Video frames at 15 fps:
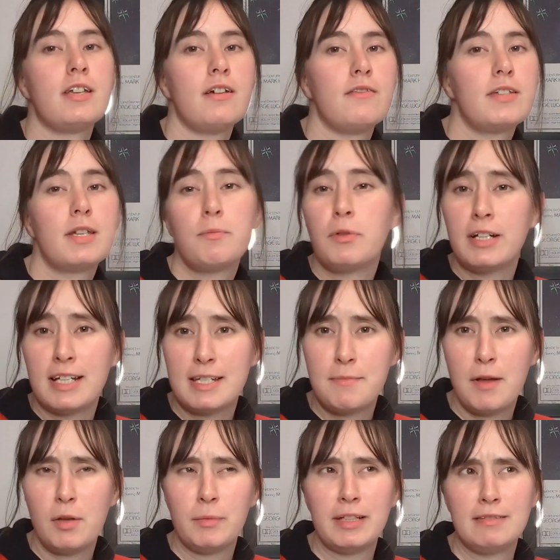of Sabrina
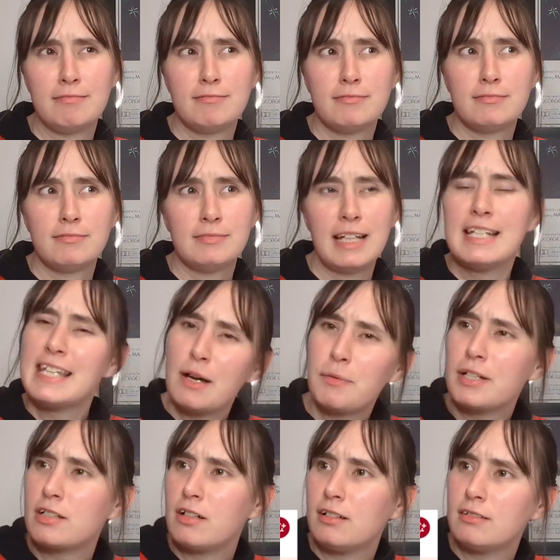Spellman, is that
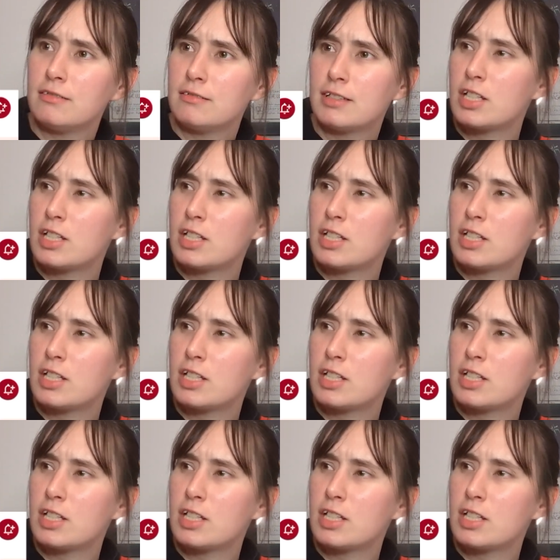what it's called?